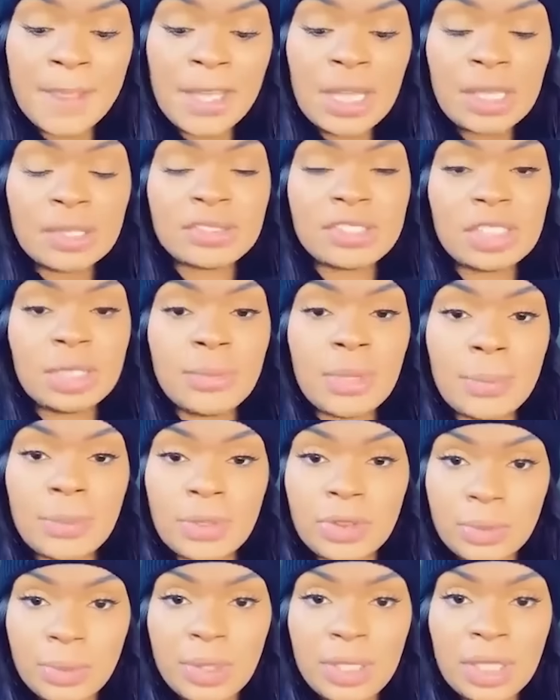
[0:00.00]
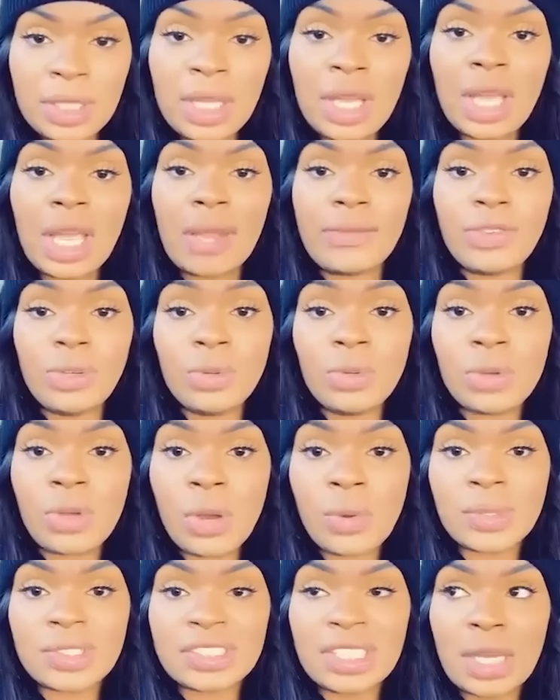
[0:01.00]
Tip number three, if you do
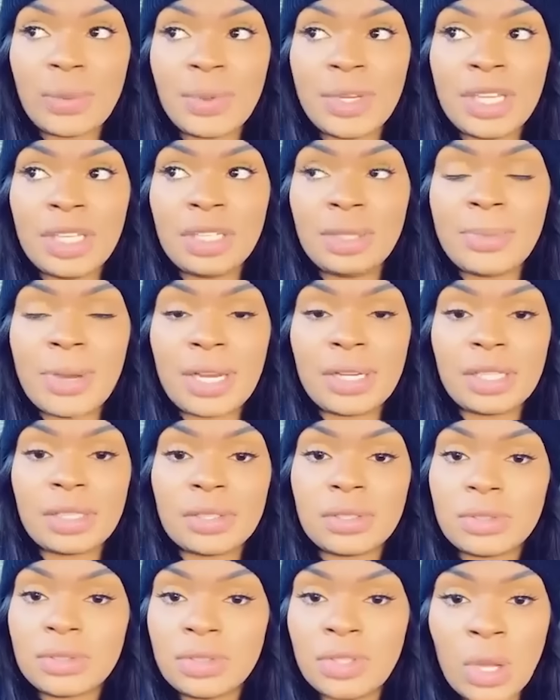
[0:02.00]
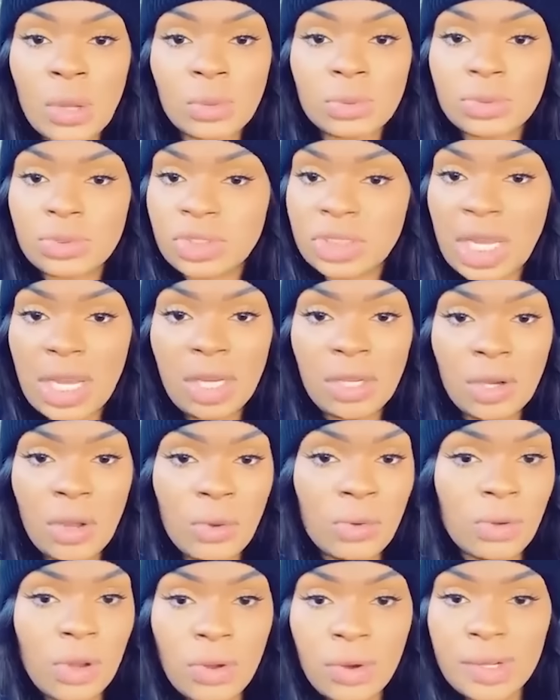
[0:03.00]
go and stay with anybody, don't stay
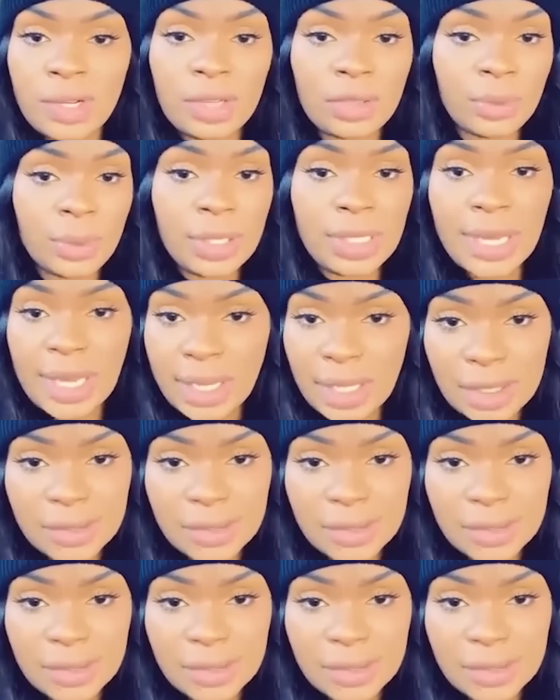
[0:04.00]
no longer than 3 days